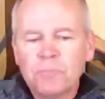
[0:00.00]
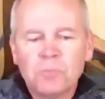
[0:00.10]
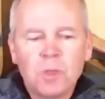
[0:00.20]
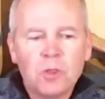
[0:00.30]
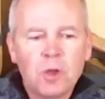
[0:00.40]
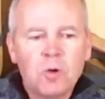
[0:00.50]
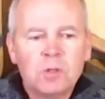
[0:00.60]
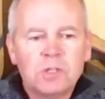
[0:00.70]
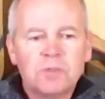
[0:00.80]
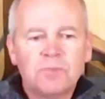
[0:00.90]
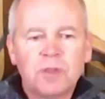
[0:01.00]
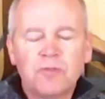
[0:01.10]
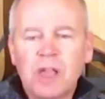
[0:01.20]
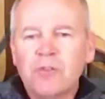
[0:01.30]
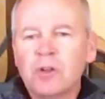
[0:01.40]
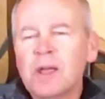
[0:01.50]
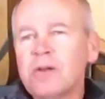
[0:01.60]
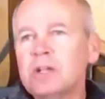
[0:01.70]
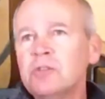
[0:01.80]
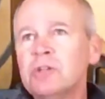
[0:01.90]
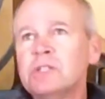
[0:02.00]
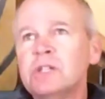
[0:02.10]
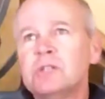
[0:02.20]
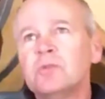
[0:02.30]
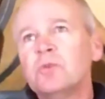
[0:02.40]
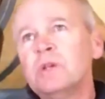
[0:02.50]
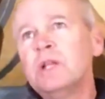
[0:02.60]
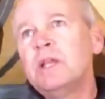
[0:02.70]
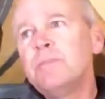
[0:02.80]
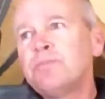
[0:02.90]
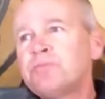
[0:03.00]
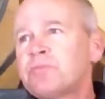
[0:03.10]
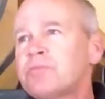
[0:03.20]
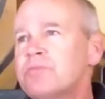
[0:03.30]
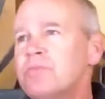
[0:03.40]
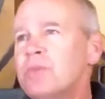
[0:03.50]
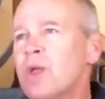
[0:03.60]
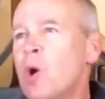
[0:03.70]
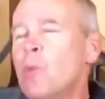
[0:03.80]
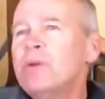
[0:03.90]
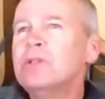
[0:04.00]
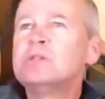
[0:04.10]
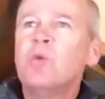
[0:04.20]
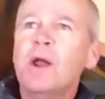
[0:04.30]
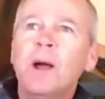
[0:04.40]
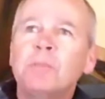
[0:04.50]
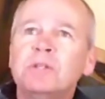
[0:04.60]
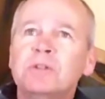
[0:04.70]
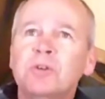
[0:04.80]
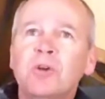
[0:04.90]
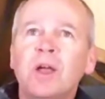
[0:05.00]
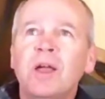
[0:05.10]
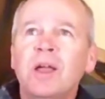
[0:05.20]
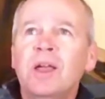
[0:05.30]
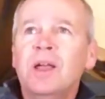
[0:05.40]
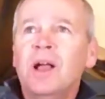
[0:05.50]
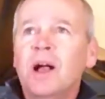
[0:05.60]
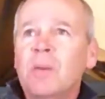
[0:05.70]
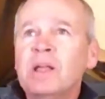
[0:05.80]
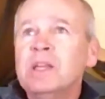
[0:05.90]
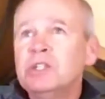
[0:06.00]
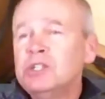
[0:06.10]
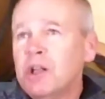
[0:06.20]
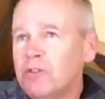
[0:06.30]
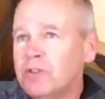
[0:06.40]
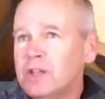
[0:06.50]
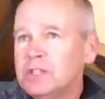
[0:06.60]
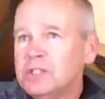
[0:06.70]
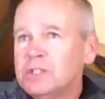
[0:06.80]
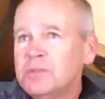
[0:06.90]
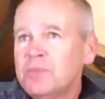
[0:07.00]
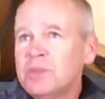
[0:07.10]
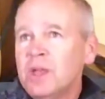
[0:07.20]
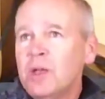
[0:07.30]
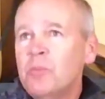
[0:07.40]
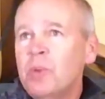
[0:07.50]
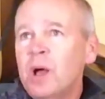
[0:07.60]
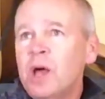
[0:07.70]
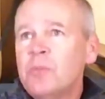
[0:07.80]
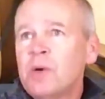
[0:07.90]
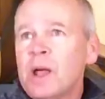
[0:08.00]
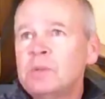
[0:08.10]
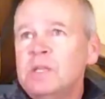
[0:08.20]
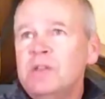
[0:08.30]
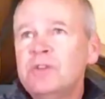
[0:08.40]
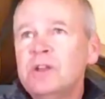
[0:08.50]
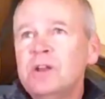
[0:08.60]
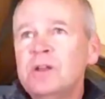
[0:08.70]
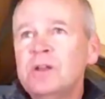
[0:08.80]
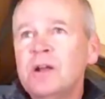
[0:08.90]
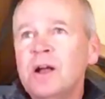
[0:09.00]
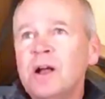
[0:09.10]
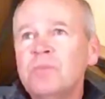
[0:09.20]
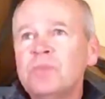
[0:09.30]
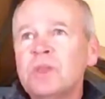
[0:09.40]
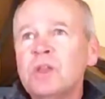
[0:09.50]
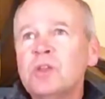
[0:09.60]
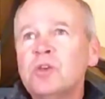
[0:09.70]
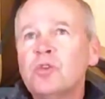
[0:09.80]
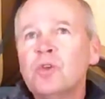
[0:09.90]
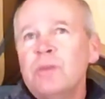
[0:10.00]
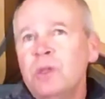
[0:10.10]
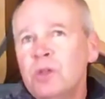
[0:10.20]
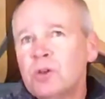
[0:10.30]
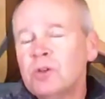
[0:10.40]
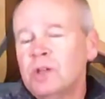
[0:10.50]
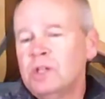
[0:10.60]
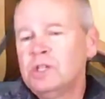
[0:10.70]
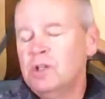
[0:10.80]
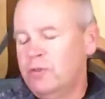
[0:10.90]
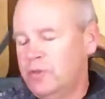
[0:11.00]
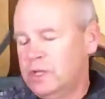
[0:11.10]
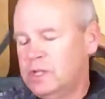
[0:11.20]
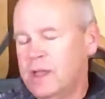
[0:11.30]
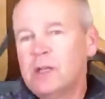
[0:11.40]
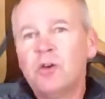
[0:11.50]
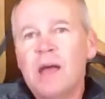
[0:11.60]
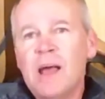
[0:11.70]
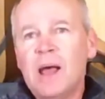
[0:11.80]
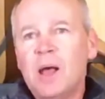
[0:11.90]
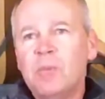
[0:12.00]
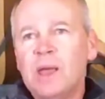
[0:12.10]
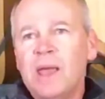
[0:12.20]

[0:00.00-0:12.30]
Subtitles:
Those flavor characteristics really open this one up to, again, shellfish, but perhaps even creamier shellfish like crab and